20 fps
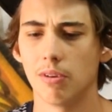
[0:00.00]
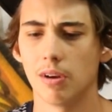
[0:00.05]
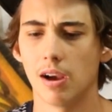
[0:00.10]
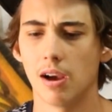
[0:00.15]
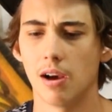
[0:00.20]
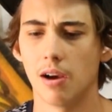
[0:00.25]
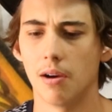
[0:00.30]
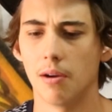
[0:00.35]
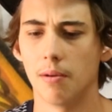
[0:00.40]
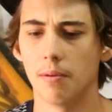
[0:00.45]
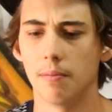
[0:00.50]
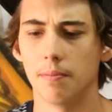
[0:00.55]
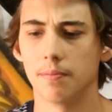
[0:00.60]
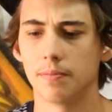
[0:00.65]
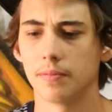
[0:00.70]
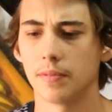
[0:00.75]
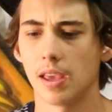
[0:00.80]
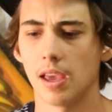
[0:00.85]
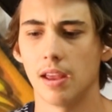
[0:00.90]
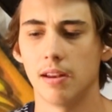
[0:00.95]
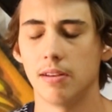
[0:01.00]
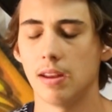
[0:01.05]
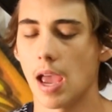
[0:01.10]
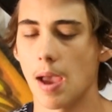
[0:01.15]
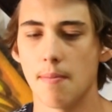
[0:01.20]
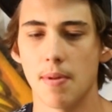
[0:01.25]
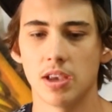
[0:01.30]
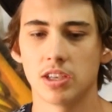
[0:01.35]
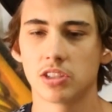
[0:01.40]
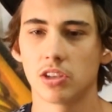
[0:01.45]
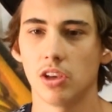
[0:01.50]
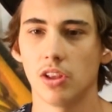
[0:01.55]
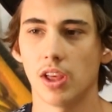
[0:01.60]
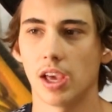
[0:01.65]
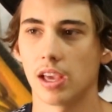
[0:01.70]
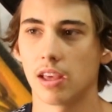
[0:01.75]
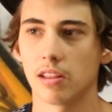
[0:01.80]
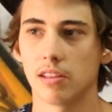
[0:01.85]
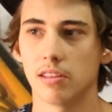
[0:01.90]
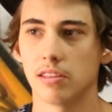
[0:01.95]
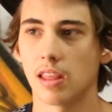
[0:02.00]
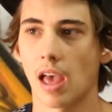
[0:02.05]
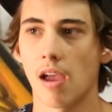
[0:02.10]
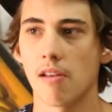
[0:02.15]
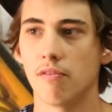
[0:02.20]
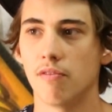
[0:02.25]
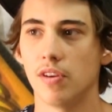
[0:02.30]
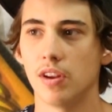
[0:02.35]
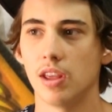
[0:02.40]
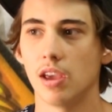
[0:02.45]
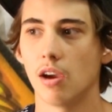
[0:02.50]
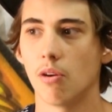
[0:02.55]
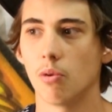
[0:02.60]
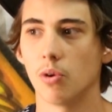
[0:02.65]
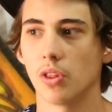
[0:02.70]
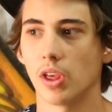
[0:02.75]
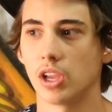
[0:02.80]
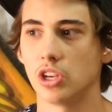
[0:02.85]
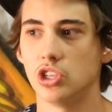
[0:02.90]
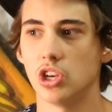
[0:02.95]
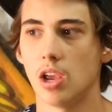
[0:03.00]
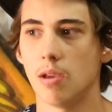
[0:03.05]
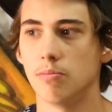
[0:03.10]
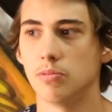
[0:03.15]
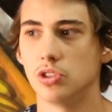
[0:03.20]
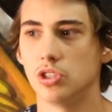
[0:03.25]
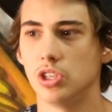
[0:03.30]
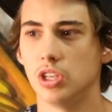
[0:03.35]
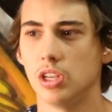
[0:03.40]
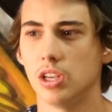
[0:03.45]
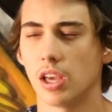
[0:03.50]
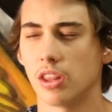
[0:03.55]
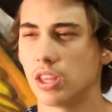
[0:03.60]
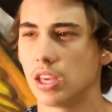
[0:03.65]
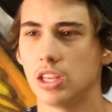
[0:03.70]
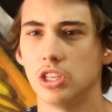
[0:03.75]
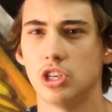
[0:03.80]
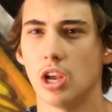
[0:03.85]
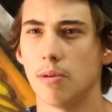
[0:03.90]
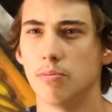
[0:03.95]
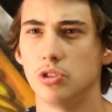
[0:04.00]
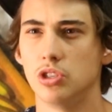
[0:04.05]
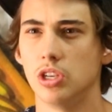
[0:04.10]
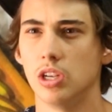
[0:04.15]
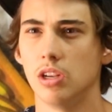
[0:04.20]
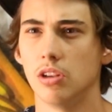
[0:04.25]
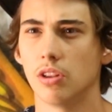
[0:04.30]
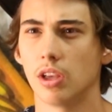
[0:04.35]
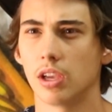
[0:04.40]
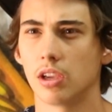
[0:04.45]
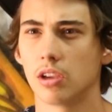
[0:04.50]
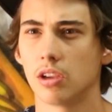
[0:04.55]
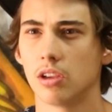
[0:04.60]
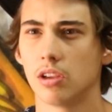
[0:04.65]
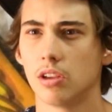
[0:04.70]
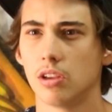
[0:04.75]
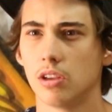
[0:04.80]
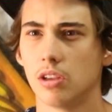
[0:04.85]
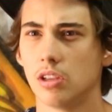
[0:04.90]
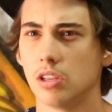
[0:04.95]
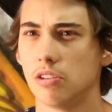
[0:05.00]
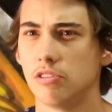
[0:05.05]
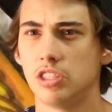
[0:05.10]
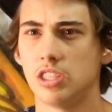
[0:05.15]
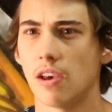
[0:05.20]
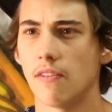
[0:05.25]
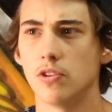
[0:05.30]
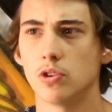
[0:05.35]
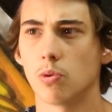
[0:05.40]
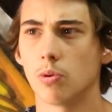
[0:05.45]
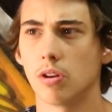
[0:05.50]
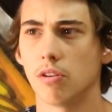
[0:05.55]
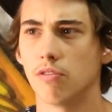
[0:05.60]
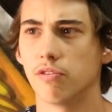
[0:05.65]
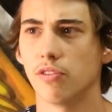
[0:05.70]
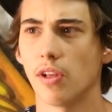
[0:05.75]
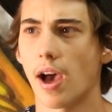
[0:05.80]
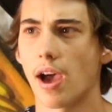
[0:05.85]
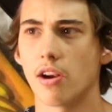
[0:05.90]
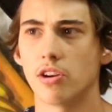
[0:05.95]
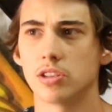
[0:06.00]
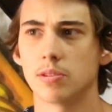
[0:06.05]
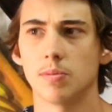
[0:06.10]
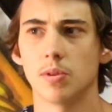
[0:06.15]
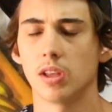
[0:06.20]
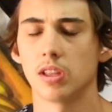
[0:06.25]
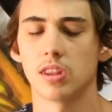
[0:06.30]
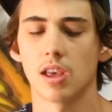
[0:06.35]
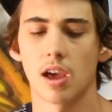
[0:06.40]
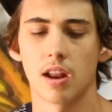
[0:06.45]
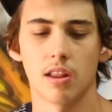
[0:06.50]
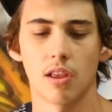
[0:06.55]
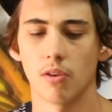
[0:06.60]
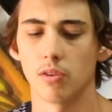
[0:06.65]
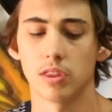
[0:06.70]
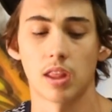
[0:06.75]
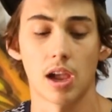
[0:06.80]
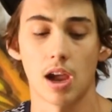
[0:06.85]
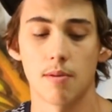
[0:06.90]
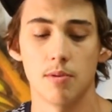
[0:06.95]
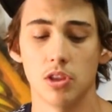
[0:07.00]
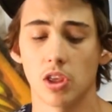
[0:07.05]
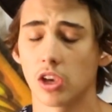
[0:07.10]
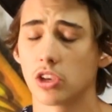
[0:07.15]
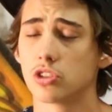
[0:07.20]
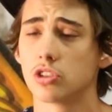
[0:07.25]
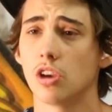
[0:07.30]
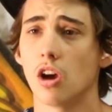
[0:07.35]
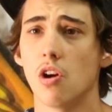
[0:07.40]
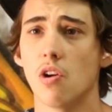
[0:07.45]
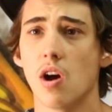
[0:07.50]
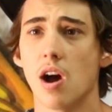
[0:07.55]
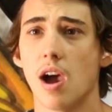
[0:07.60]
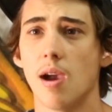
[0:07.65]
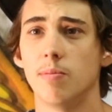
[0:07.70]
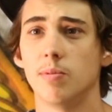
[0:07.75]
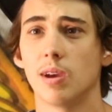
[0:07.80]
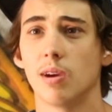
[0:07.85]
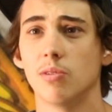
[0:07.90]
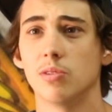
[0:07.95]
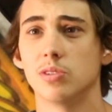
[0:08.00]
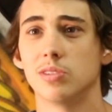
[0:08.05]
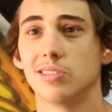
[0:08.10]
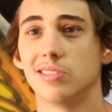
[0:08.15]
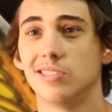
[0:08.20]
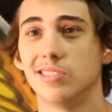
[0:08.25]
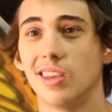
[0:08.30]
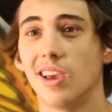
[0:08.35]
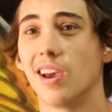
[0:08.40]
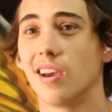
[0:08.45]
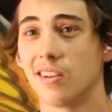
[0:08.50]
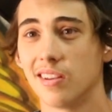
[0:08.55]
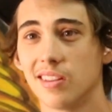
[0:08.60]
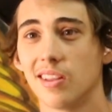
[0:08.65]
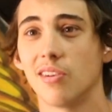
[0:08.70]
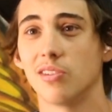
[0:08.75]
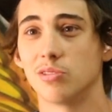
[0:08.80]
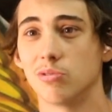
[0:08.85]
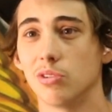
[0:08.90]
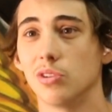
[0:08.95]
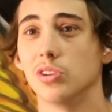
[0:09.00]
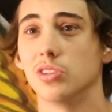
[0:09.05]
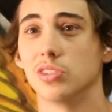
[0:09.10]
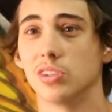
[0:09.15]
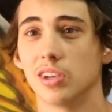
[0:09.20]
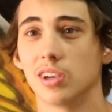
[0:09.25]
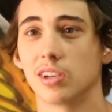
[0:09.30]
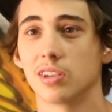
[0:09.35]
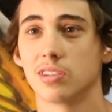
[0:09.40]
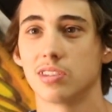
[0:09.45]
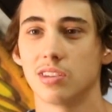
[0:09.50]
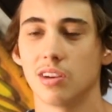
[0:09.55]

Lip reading: And yeah, basically like that video where like James G like 720 flat or something like that, that got me like so hyped. That was really sick.